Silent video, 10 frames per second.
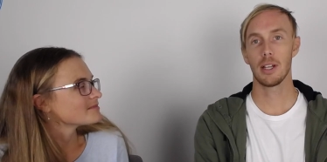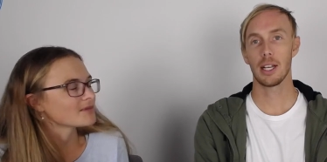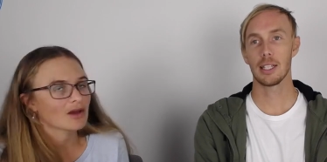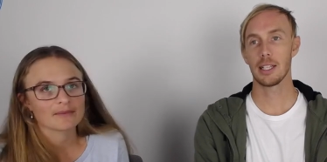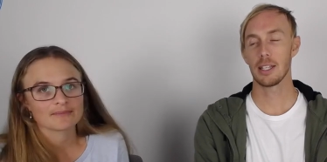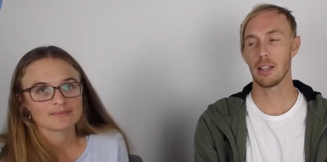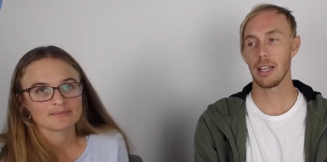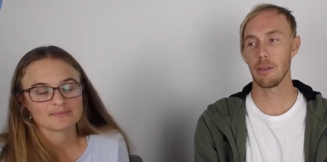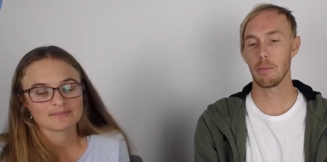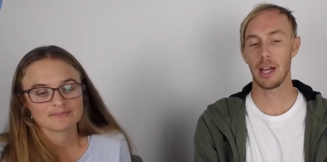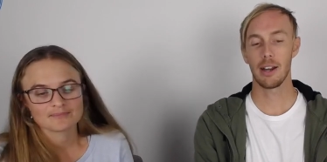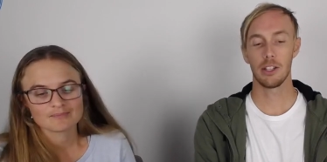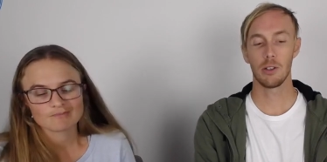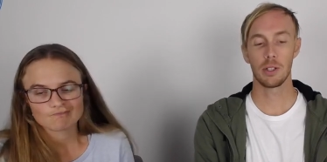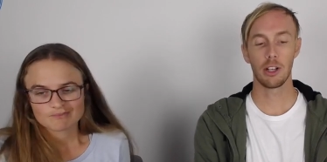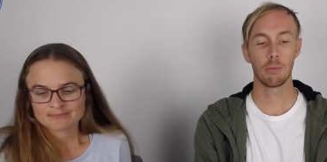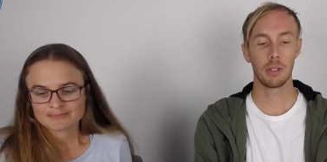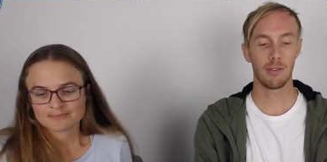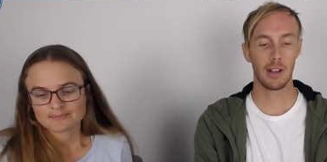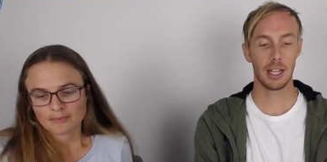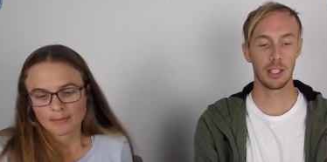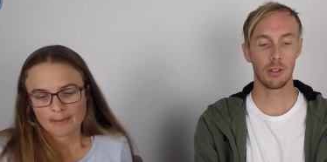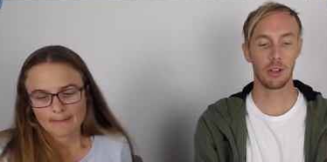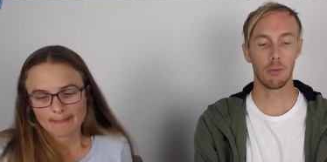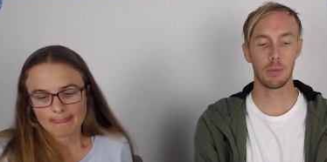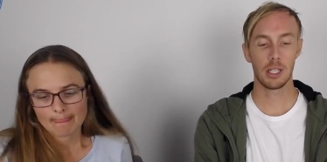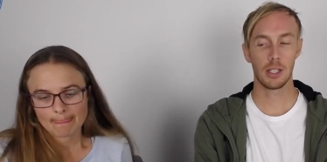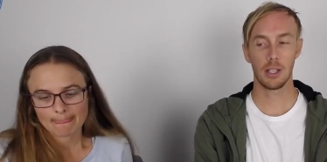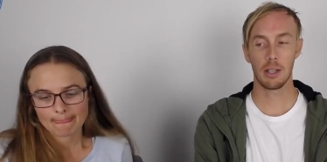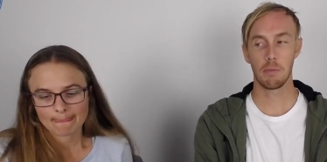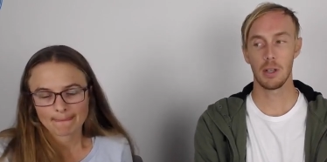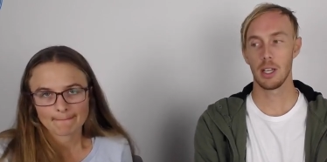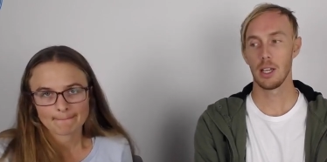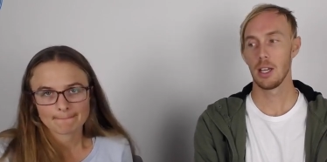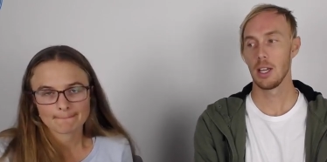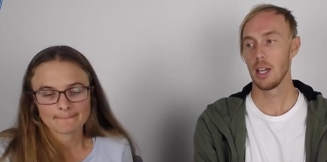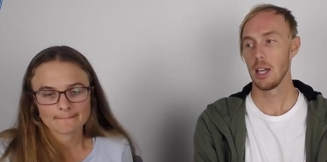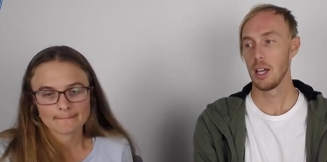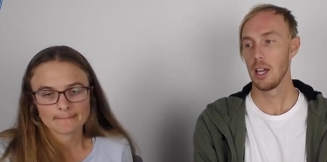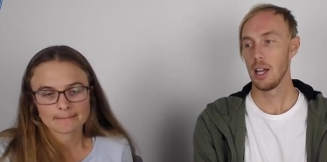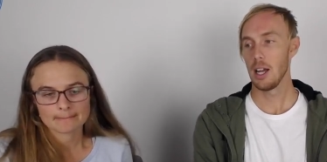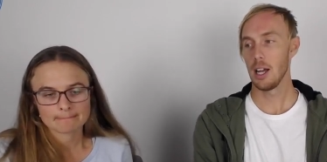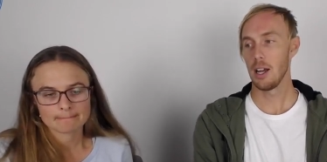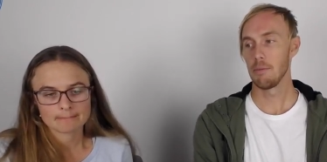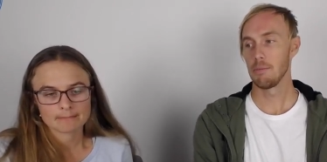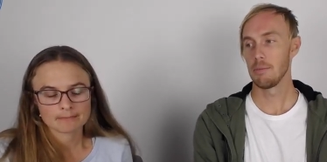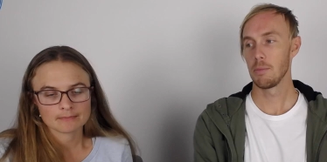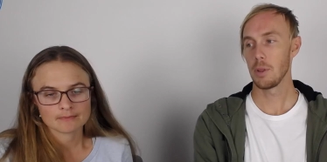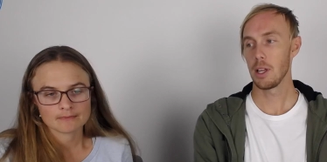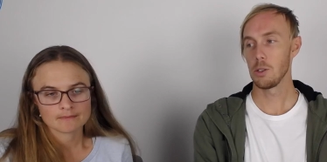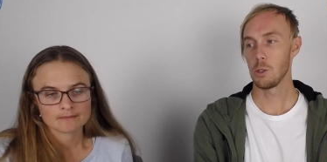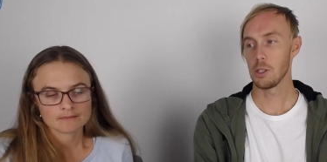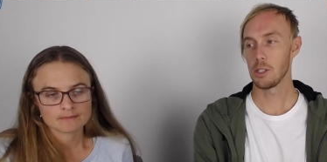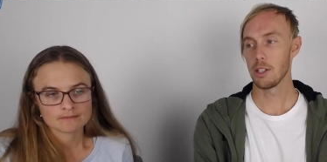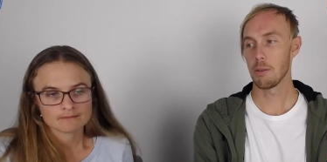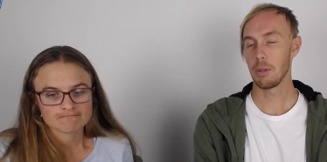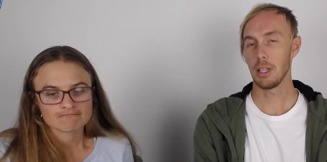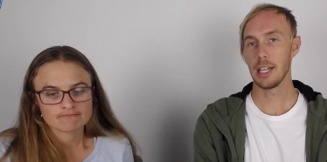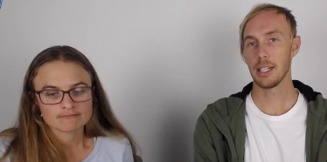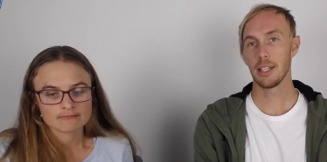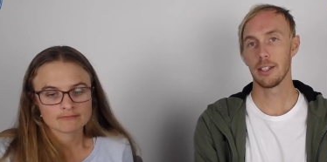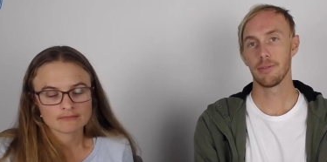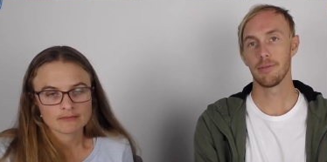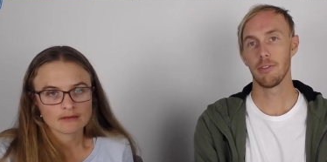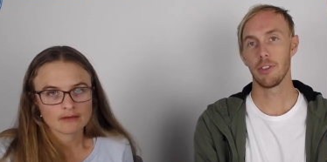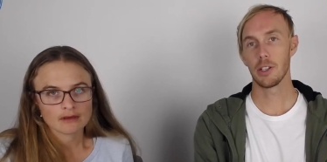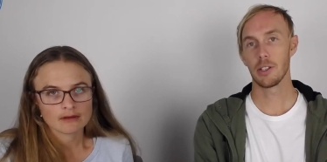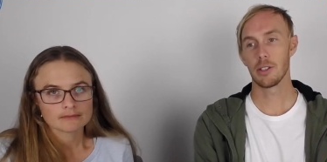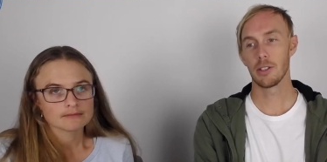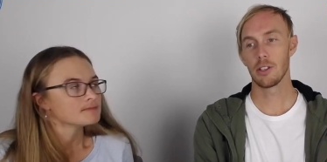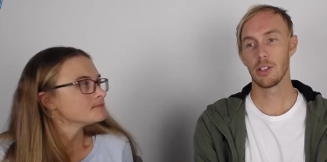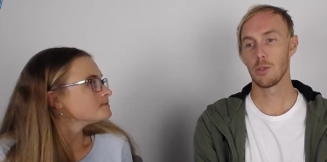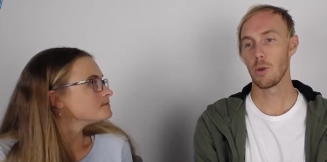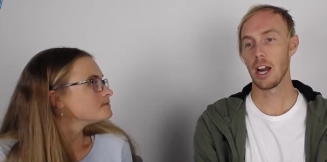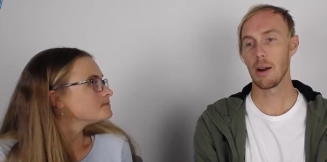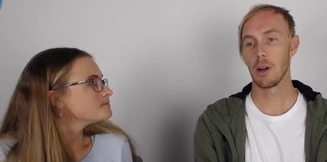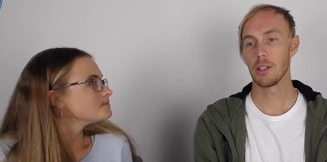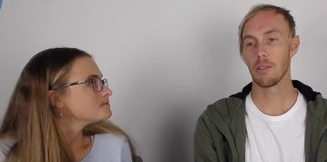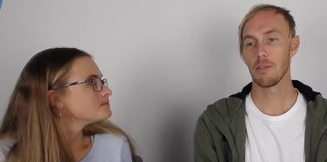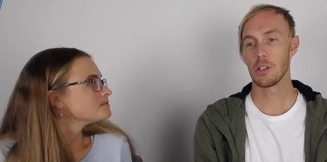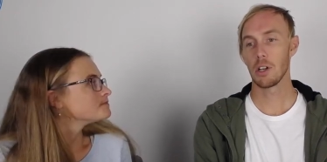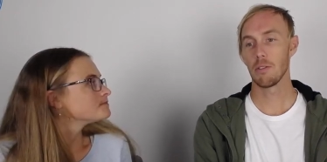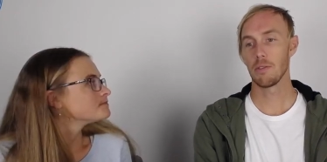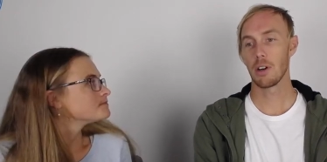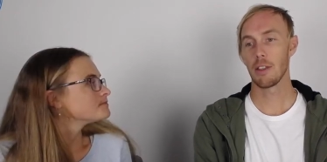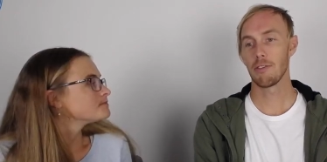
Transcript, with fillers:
Speaker 1: I guess that's the thing about using OptiFast or an OptiSlim. Um, but they're nutritionally complete versus just random ones off the shelf or at the